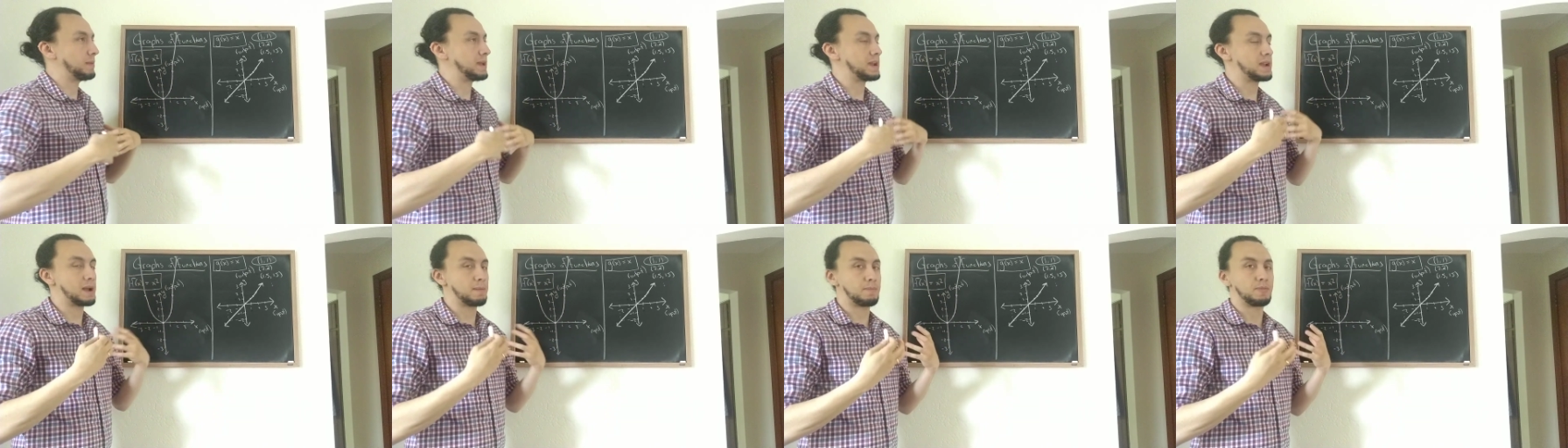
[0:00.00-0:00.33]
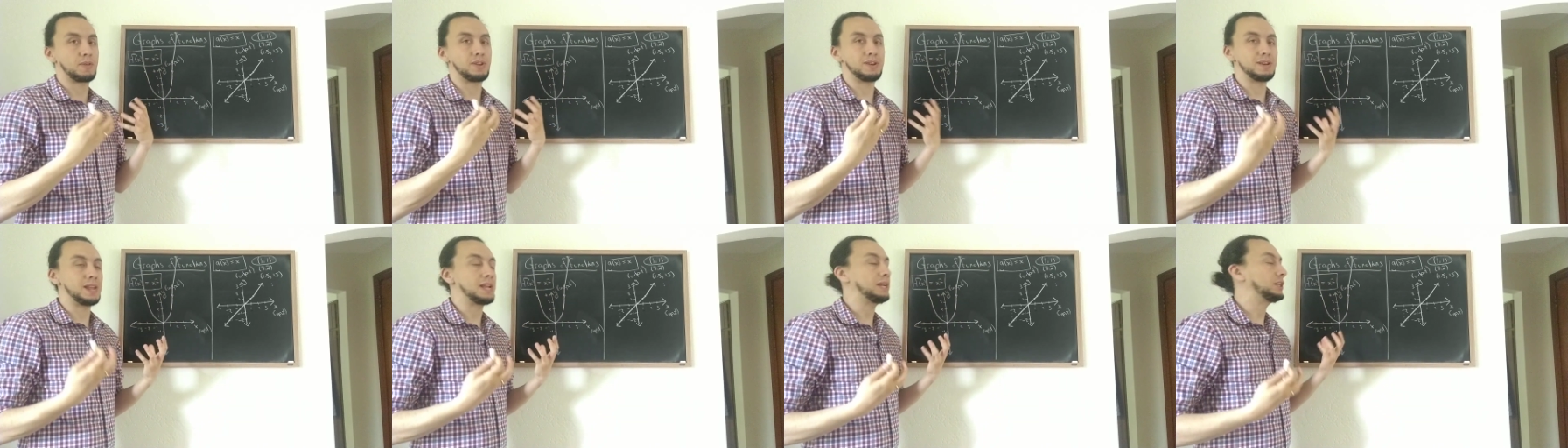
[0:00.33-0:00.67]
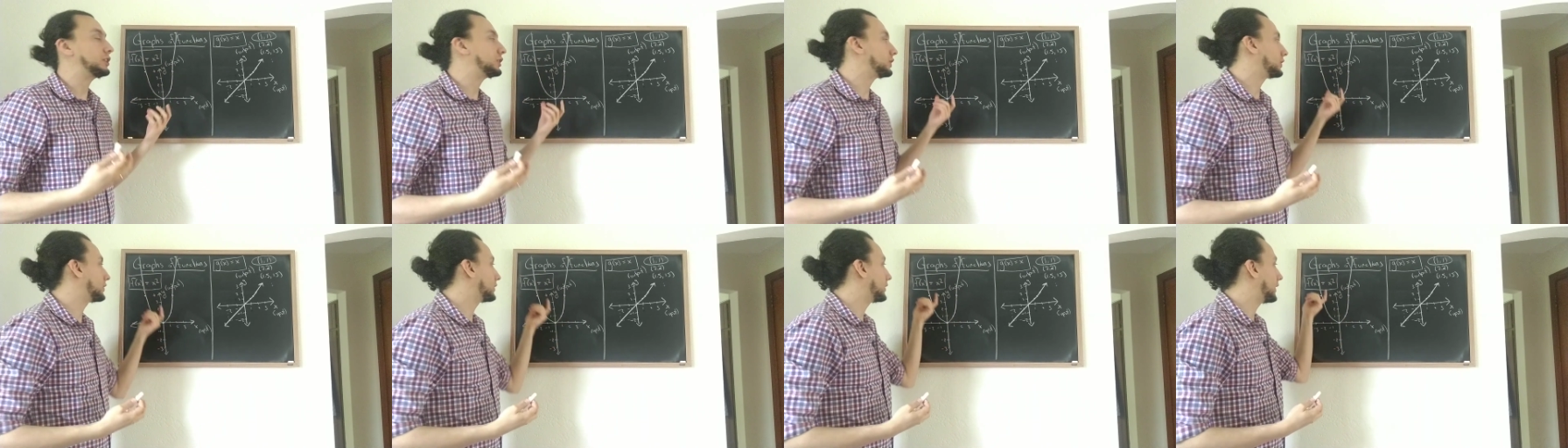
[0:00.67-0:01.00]
make up the
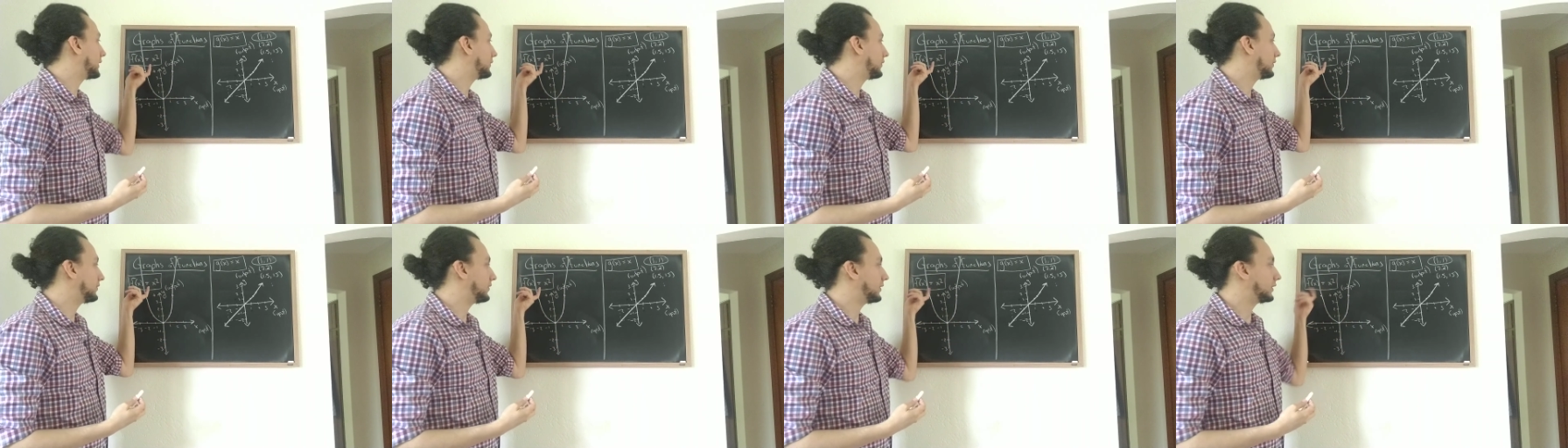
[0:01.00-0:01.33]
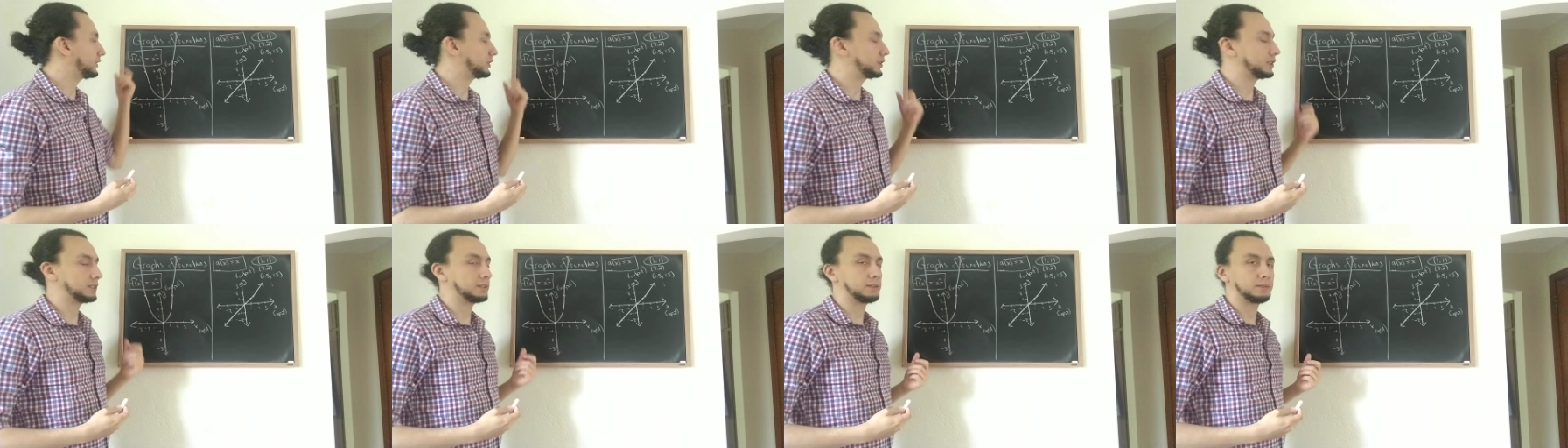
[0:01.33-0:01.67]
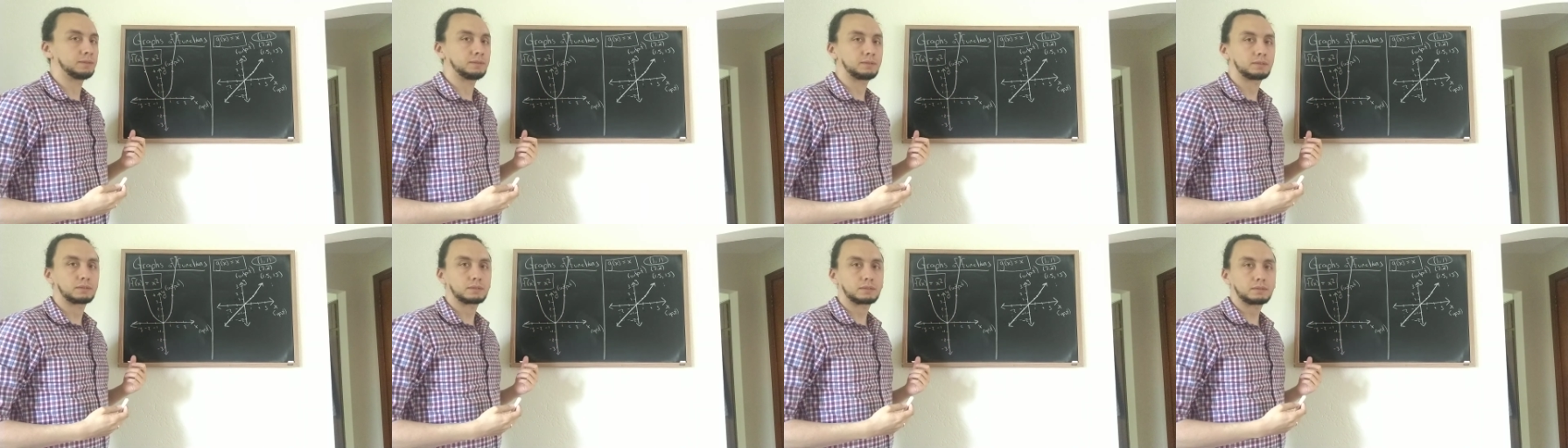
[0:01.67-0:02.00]
nature of a function.
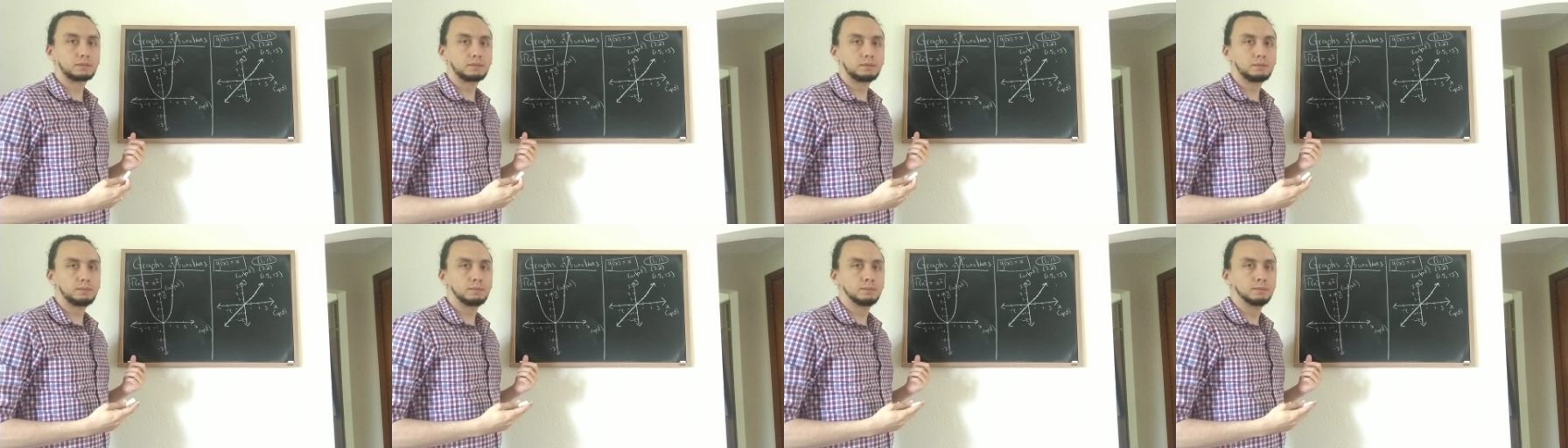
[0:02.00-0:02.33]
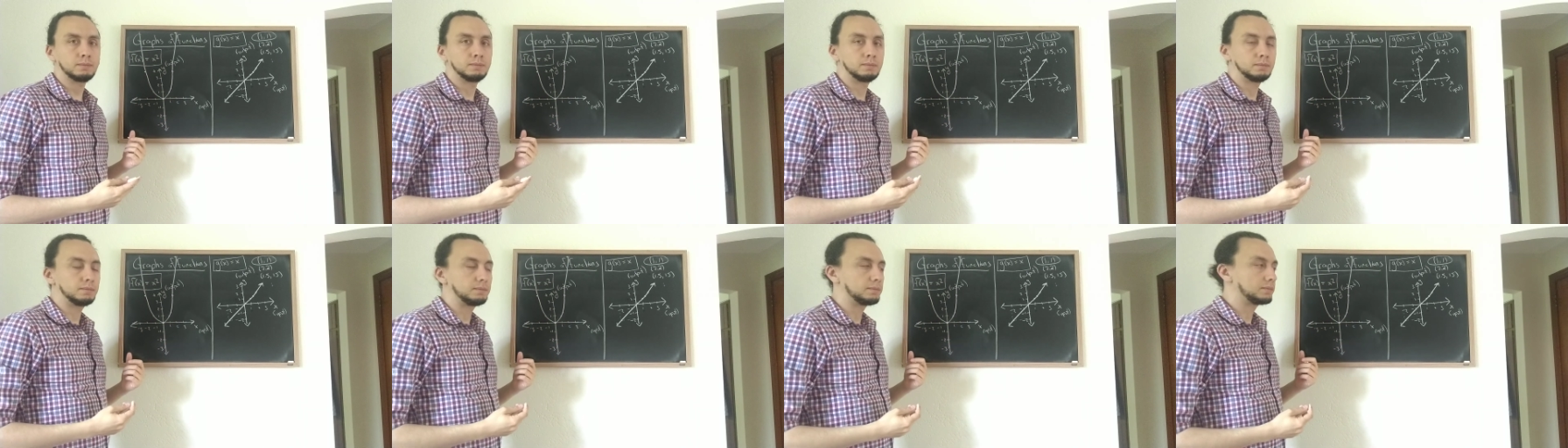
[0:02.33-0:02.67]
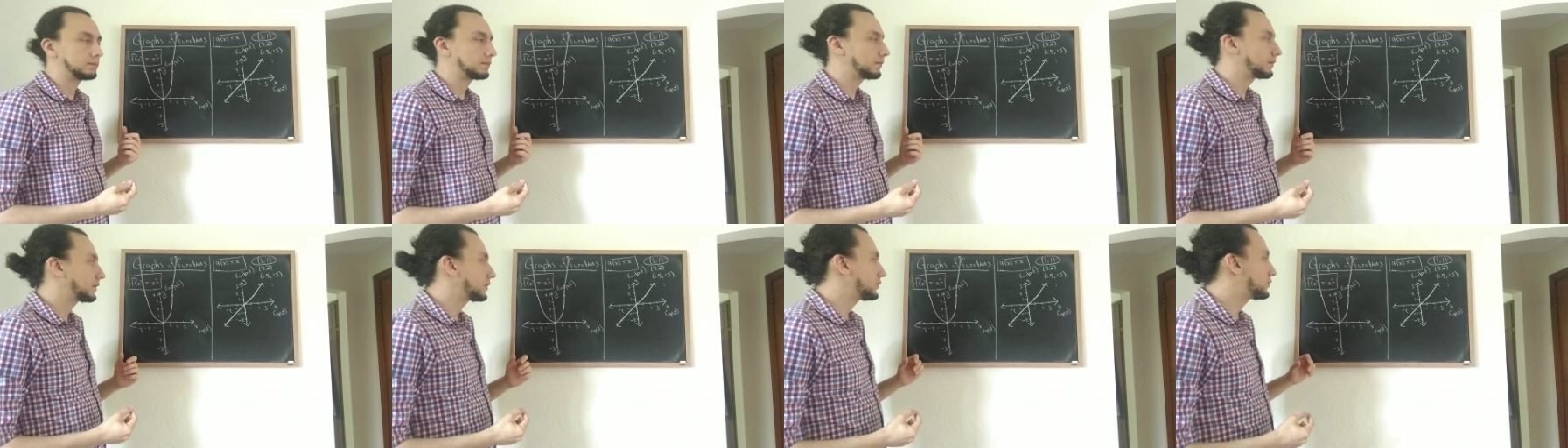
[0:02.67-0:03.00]

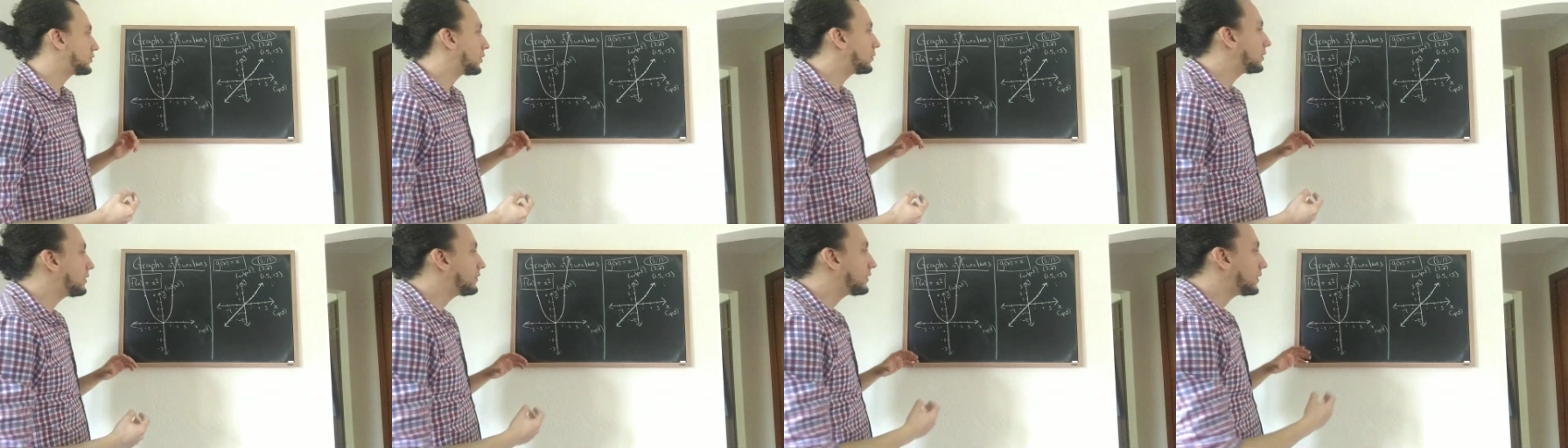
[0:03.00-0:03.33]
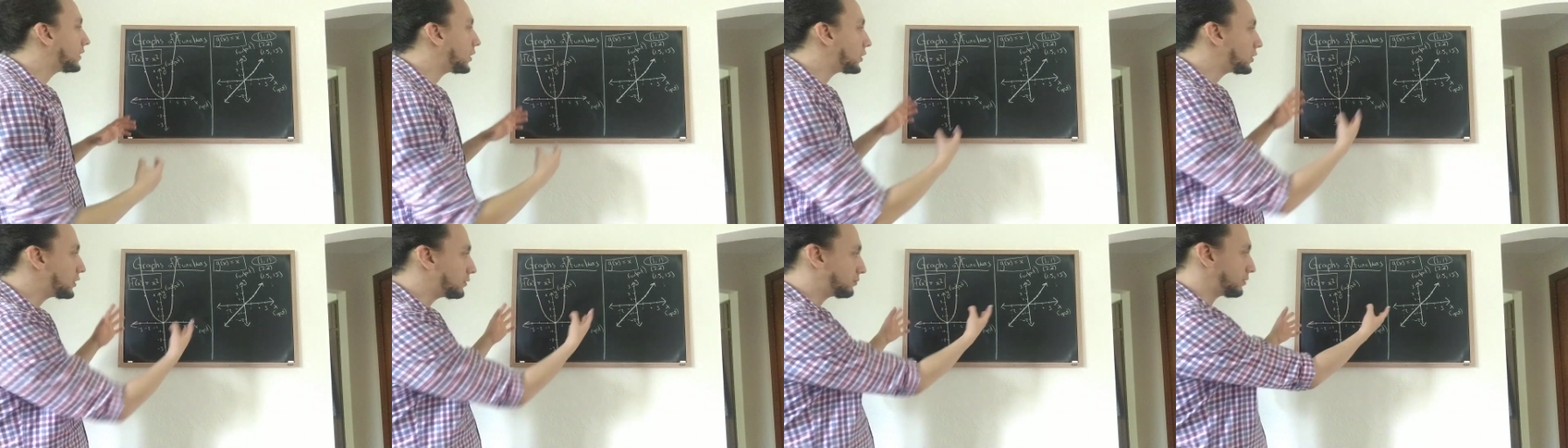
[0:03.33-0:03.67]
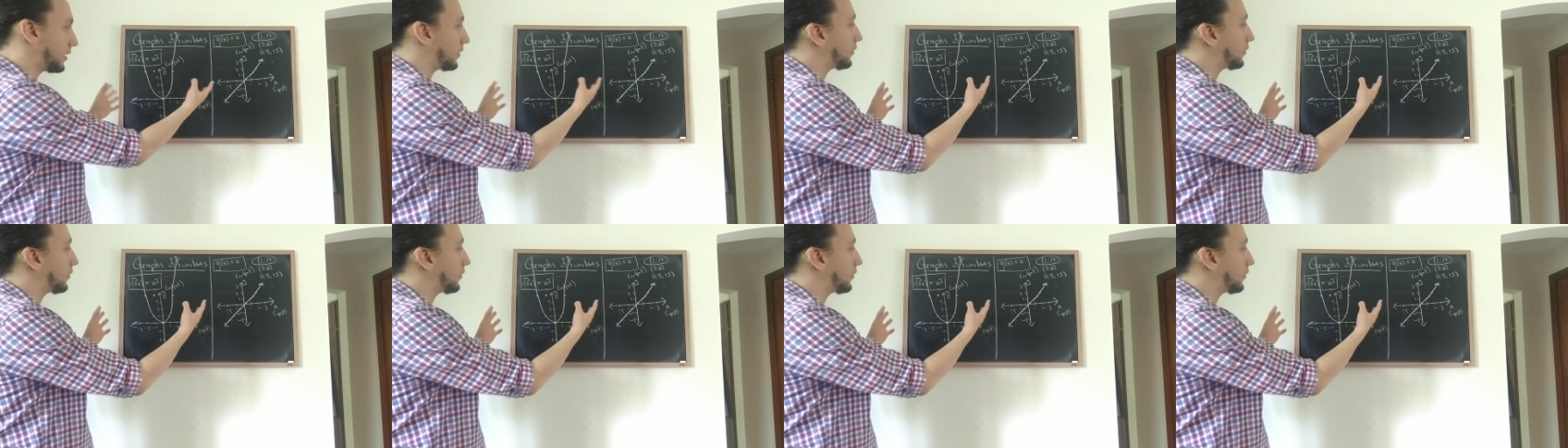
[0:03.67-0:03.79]
So even though you've